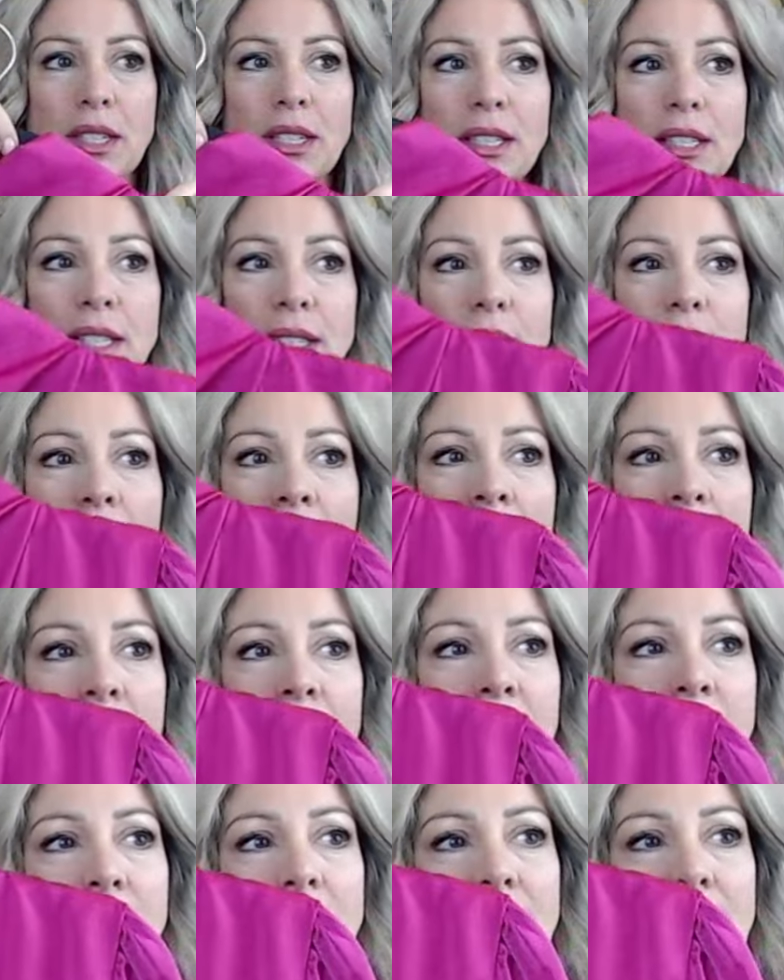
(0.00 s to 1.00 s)
is that
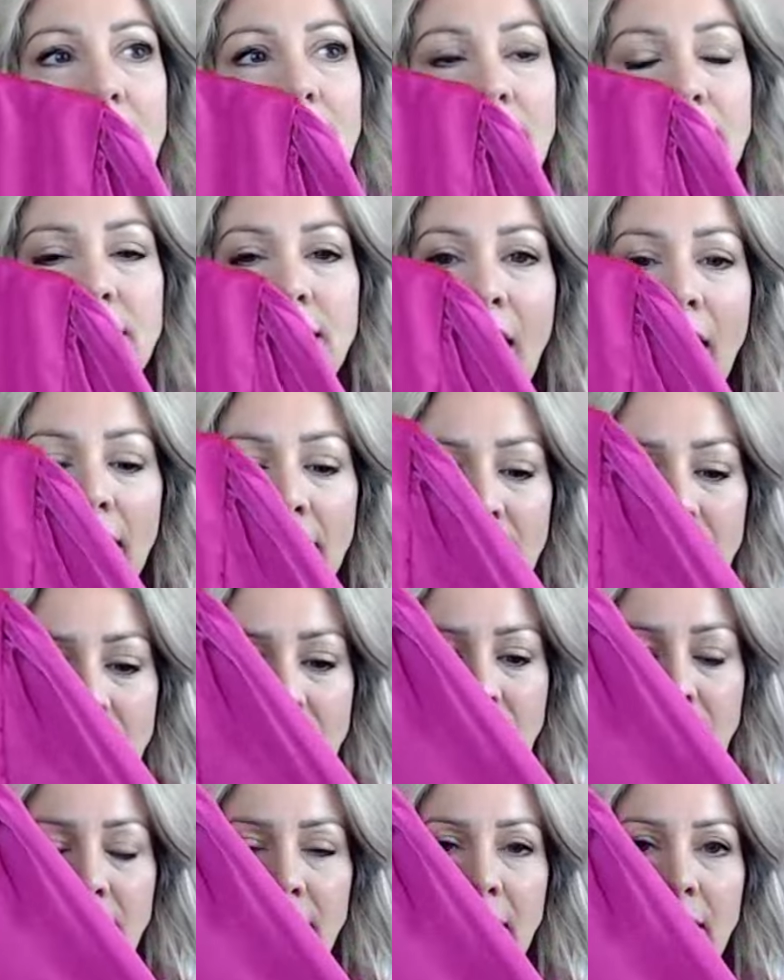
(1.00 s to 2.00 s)

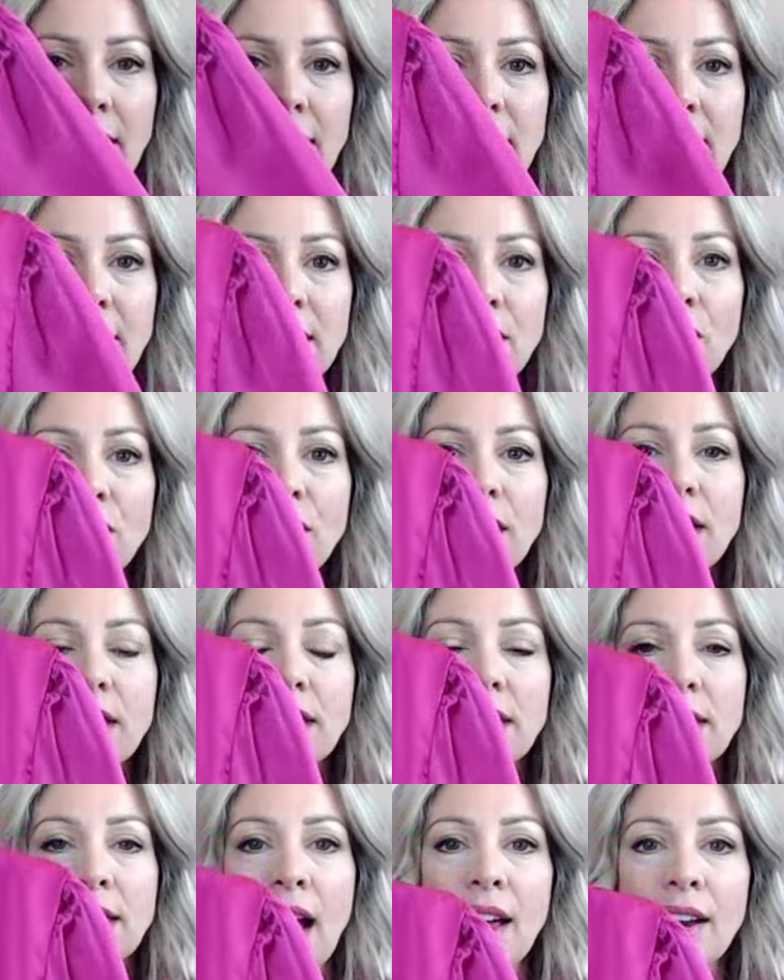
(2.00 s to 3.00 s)
satiny, like silky
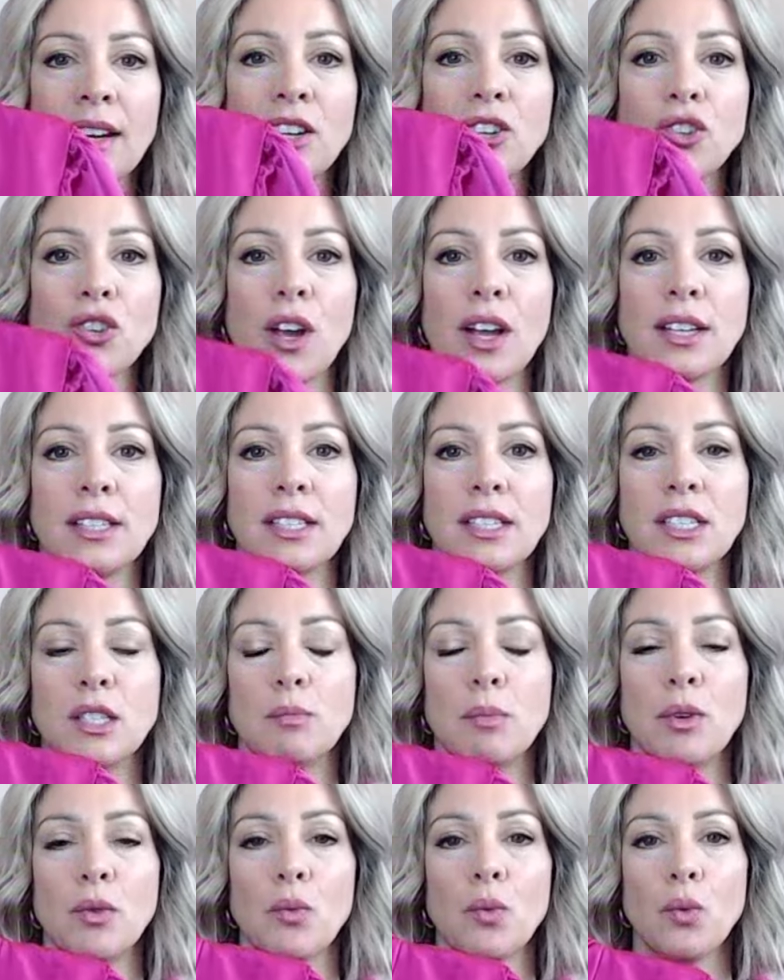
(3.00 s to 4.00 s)
satiny dress. It's
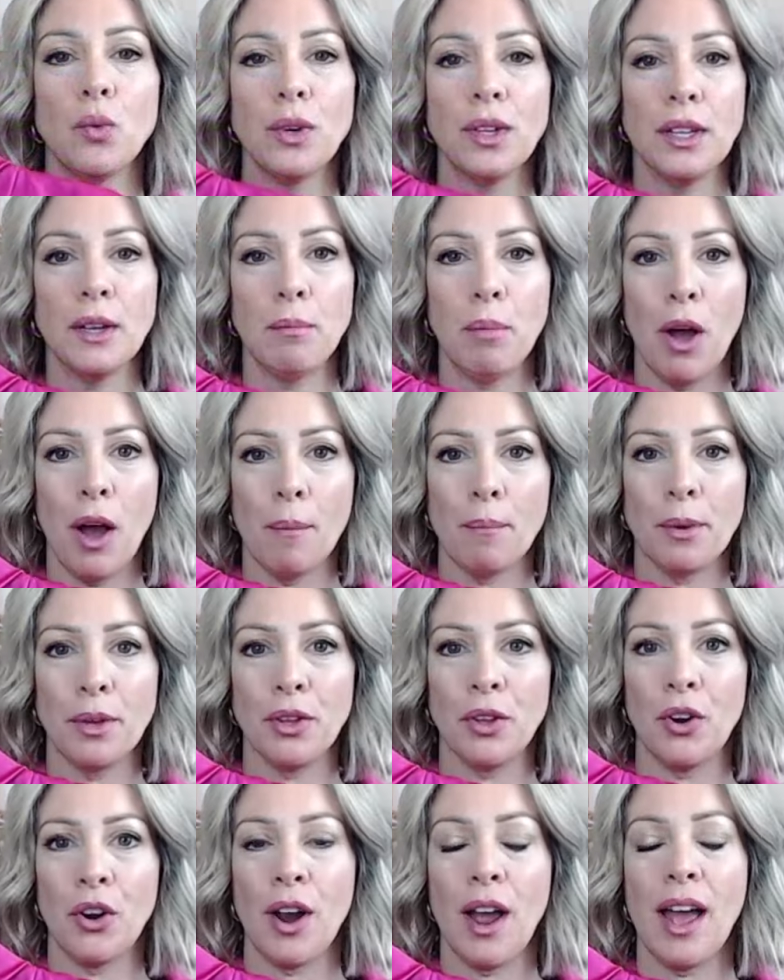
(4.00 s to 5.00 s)
been really popular.